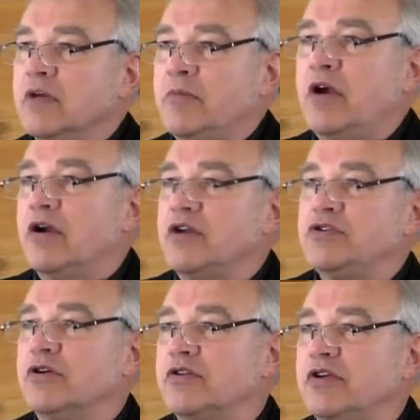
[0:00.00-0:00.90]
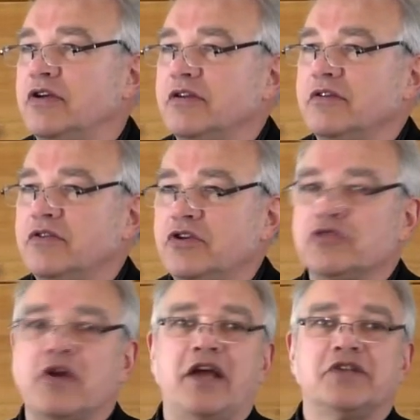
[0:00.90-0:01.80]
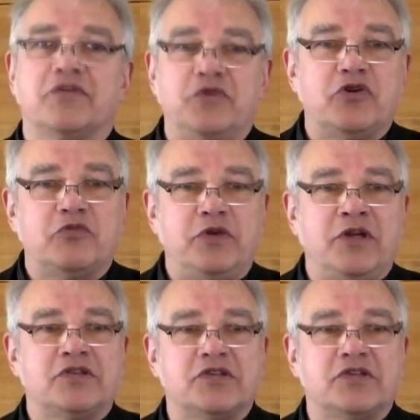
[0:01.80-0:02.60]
America took the, the dregs of European